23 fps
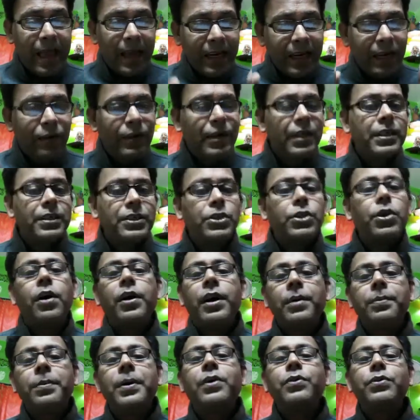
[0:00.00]
Now let's talk
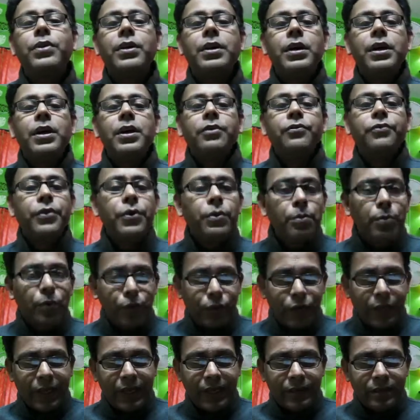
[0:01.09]
about few more
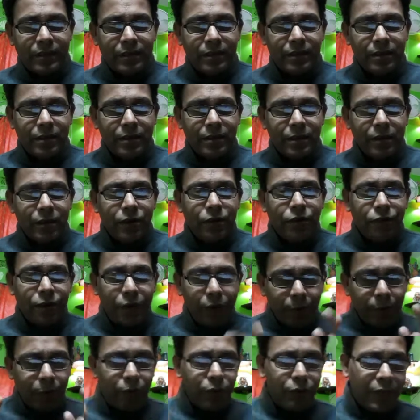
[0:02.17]
things. Few
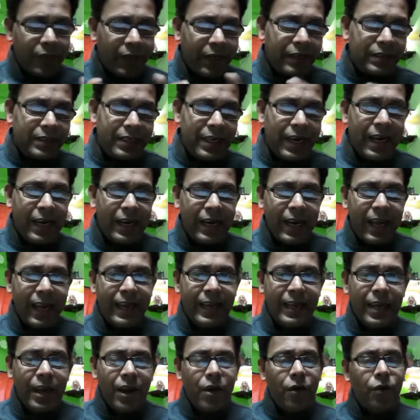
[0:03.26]
more things are
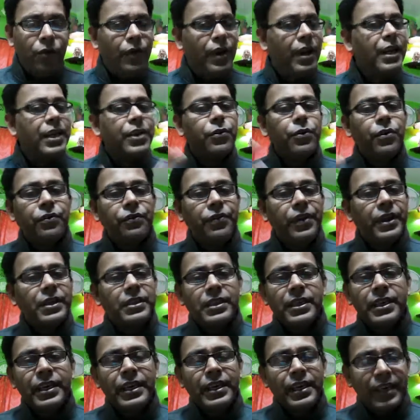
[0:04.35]
like, while you are
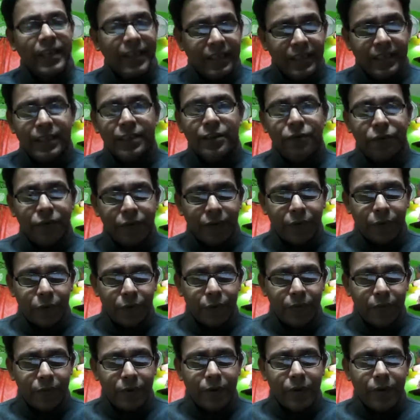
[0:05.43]
facing an interview
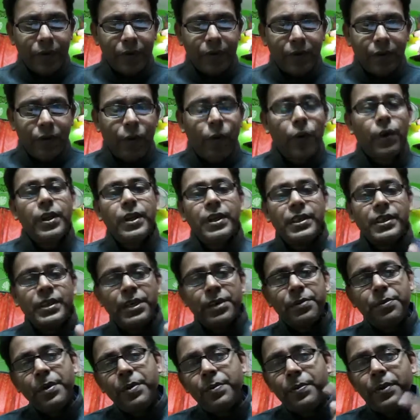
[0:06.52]
Always
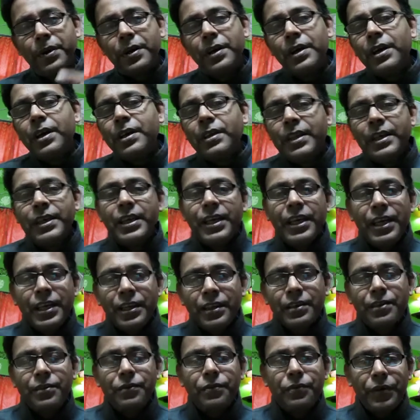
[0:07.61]
remember that
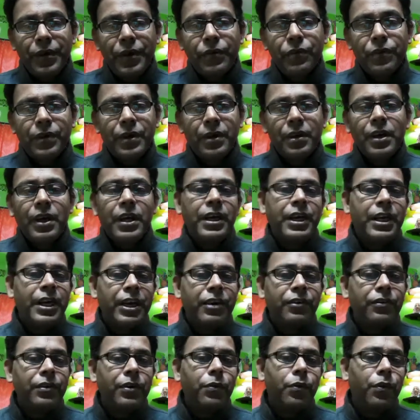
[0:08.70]
interviewer
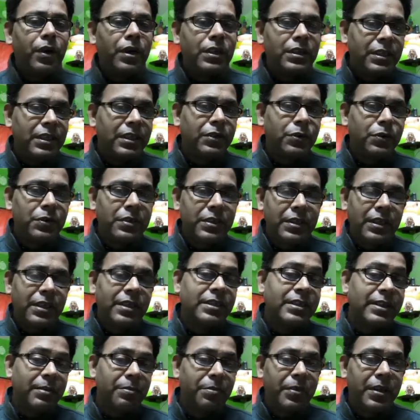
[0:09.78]
never wanted to see
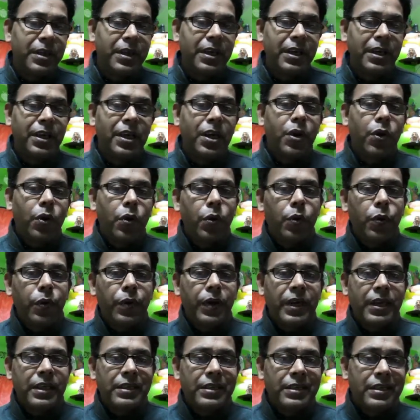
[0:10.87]
somebody who
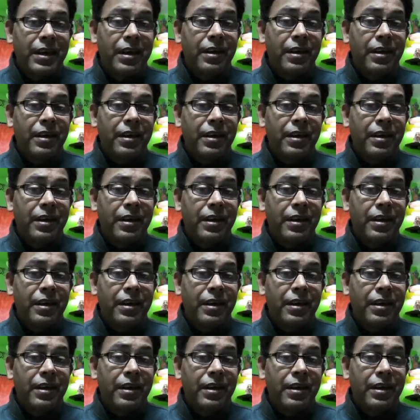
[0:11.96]
is